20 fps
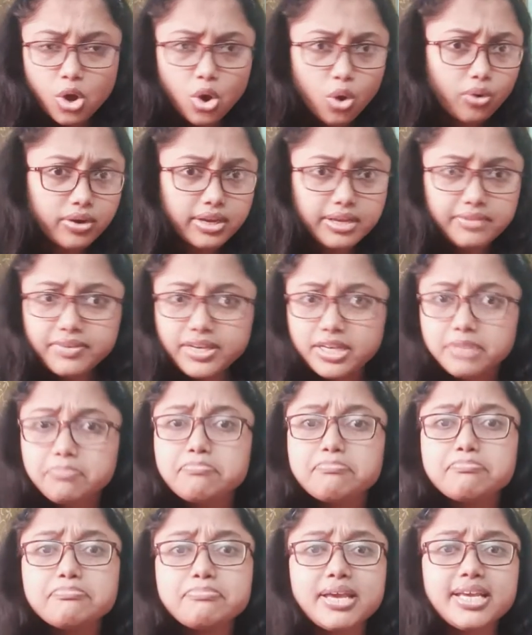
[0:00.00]
or even a
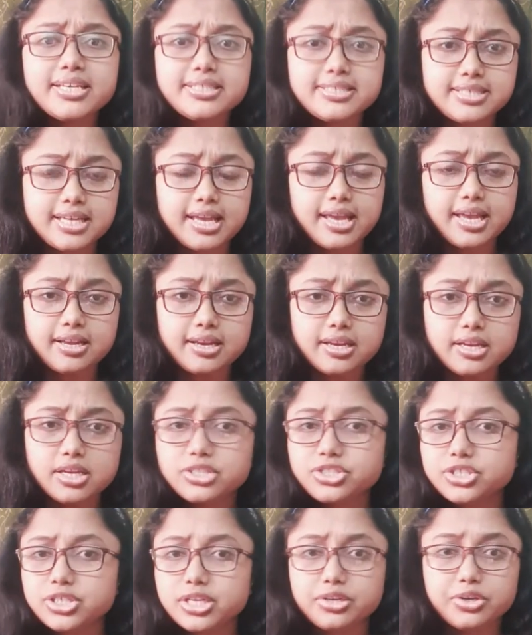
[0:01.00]
mixed
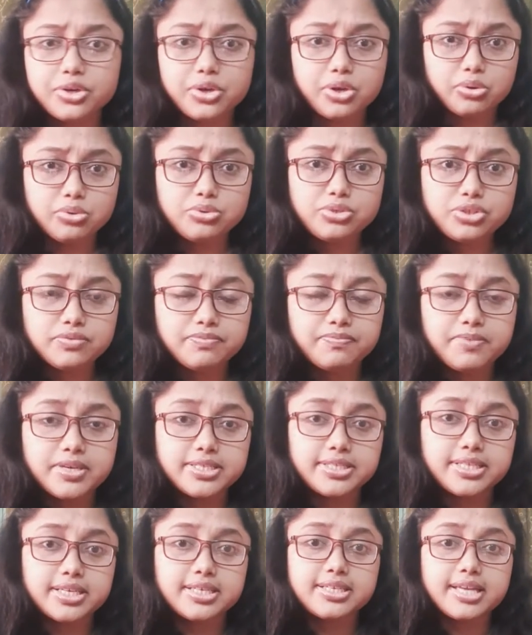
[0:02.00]
English and go to
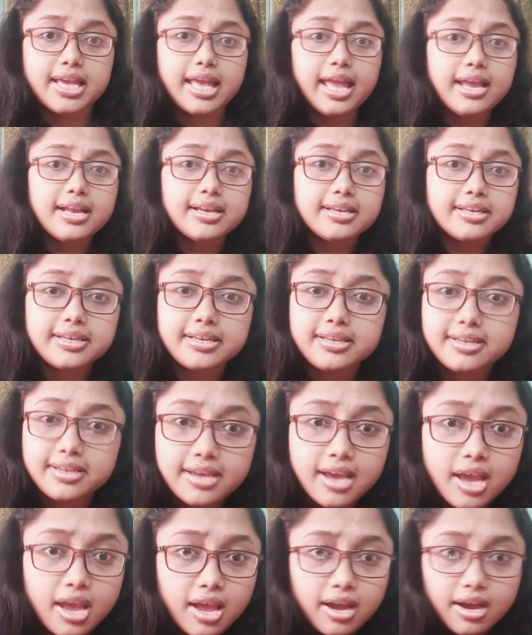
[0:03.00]
visit England,